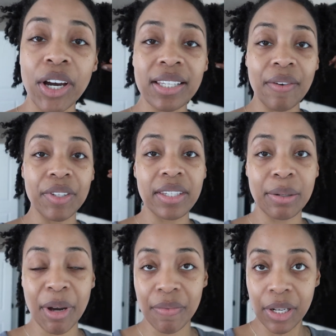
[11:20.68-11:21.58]
you guys haven't
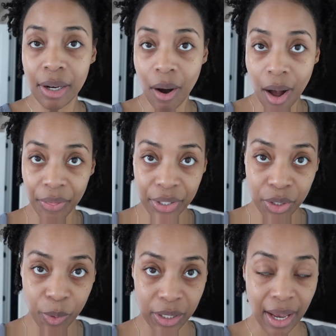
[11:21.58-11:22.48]
seen my video on these
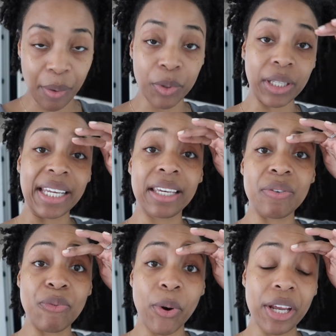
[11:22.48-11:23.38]
twists, I will link
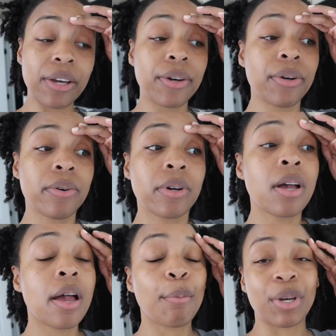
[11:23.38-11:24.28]
it for you.
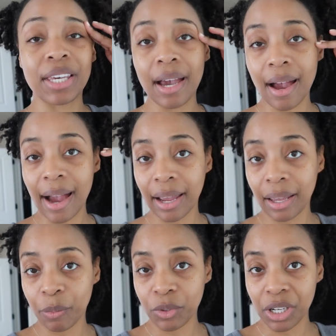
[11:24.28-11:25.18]
But yeah,
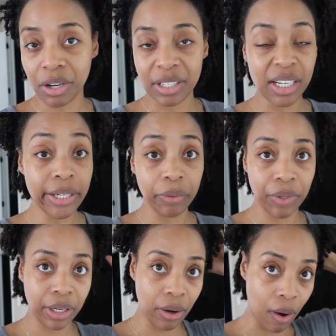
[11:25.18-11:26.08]
I did a detailed
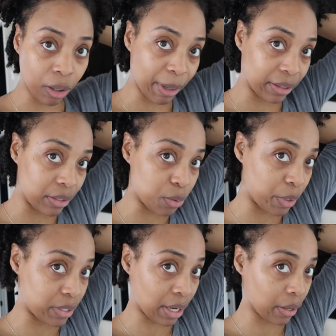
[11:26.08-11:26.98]
video all about these
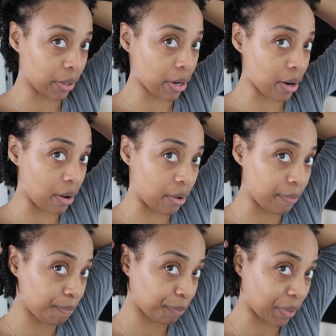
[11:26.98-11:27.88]
twists, and
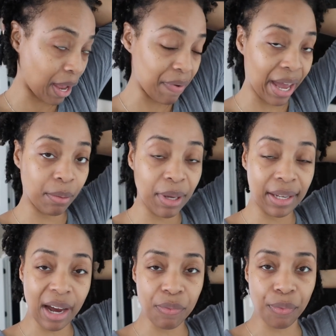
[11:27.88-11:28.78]
girl, I've had them in
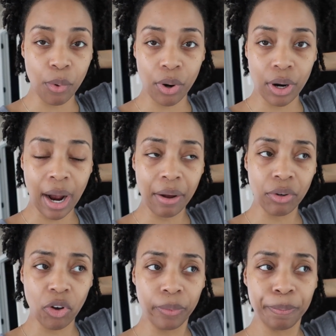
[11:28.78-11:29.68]
now for, I don't
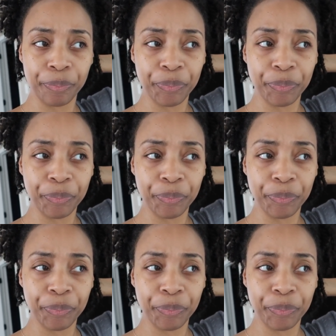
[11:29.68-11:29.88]
know,